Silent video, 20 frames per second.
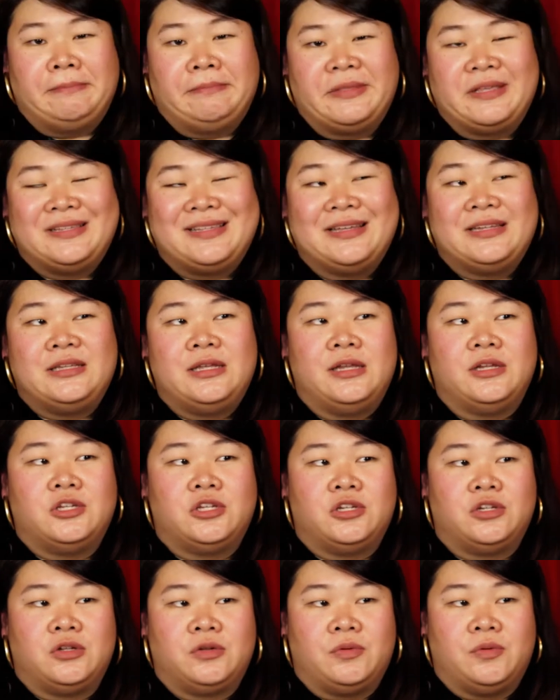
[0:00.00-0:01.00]
um, I
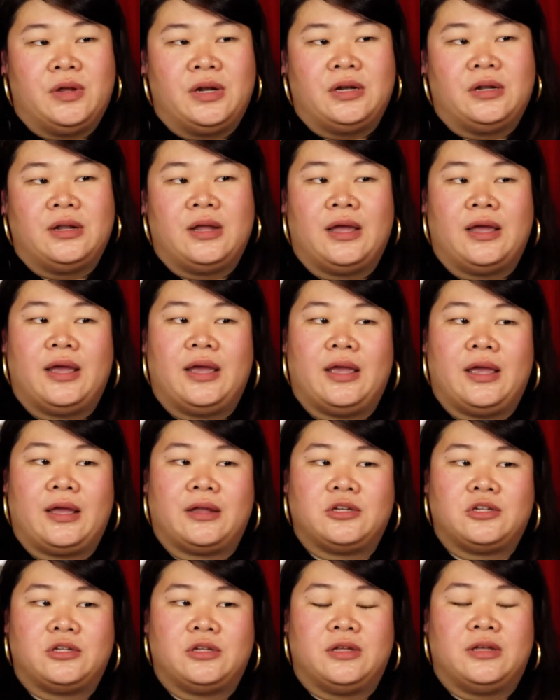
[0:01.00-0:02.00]
teach too, and I
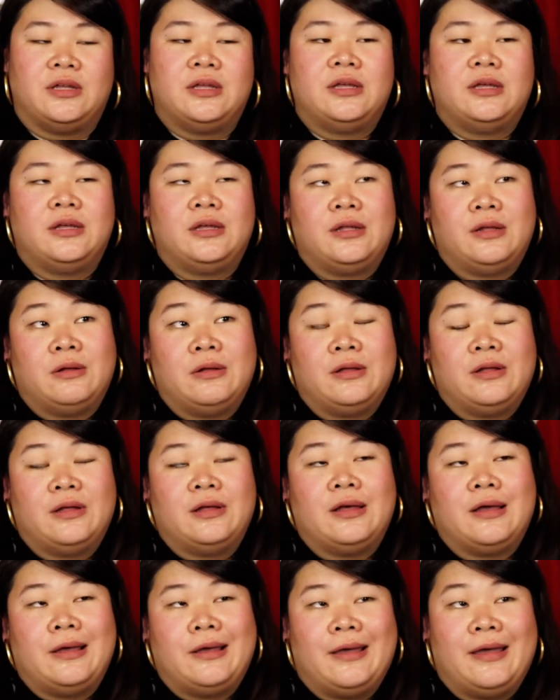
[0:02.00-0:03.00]
actually
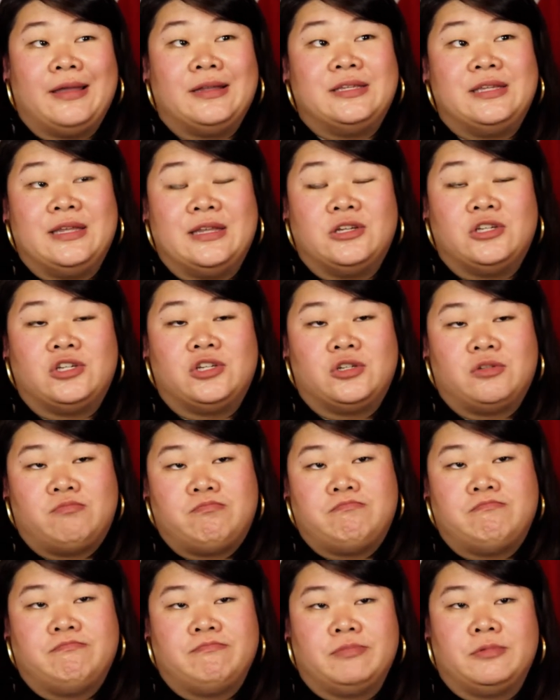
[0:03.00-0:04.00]
I teach
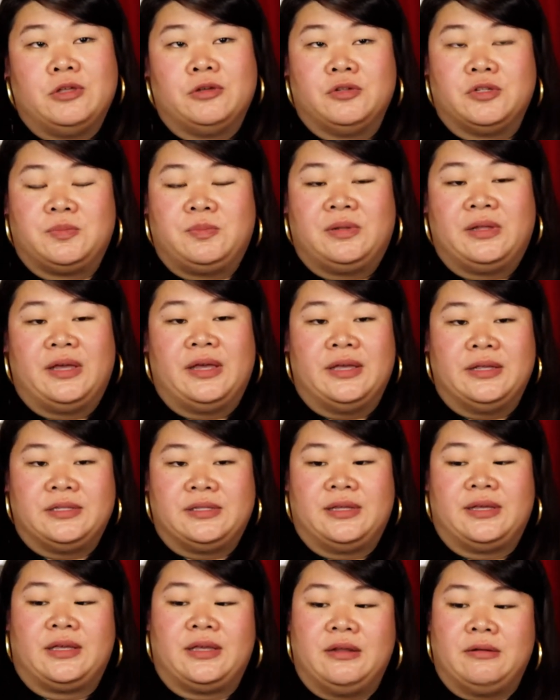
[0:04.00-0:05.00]
those
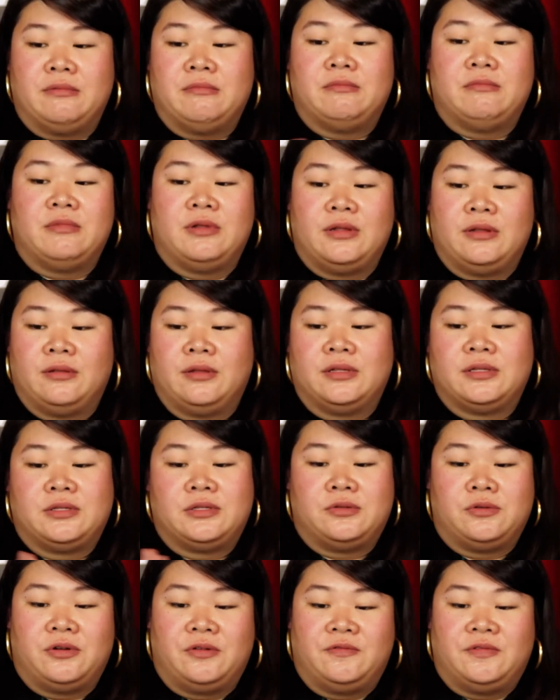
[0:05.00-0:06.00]
plays like in, in the
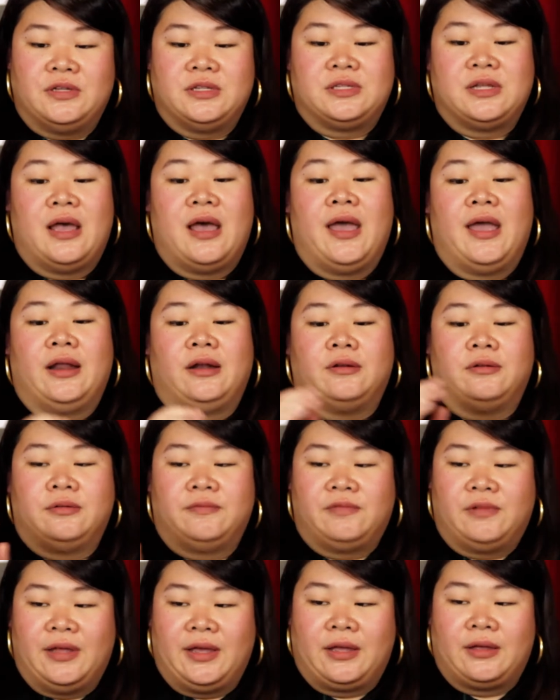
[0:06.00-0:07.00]
sort of design
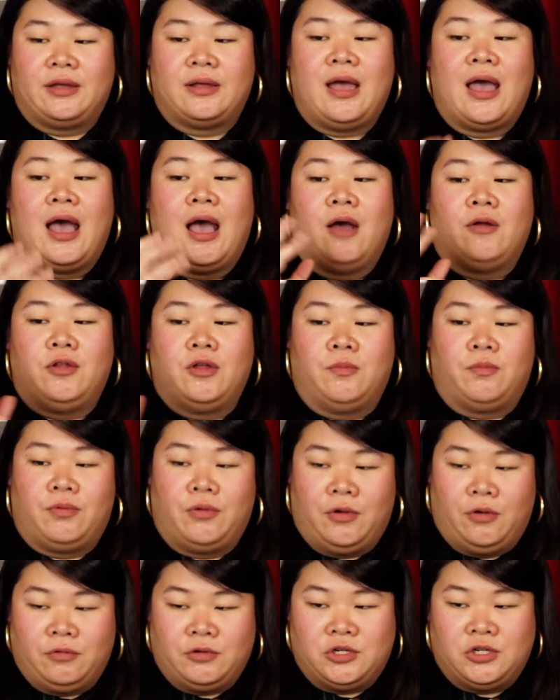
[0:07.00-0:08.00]
of like how do you
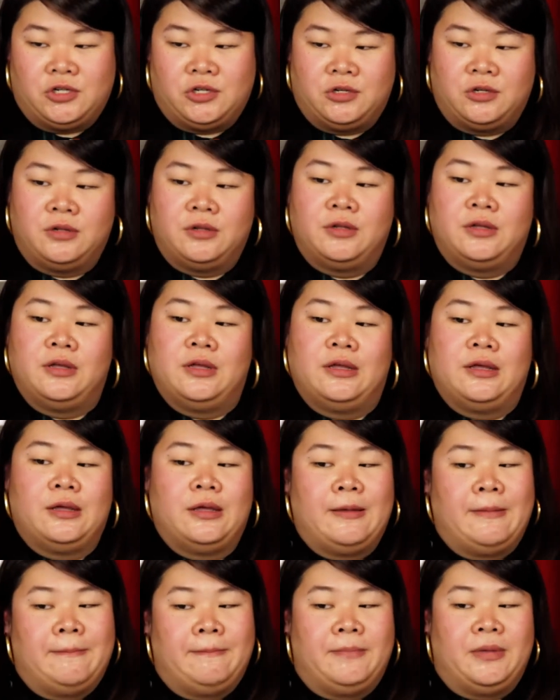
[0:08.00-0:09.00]
approach
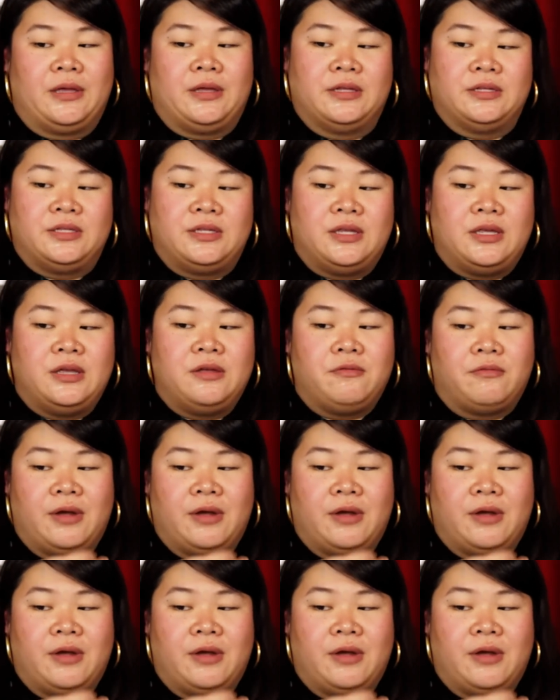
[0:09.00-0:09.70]
because he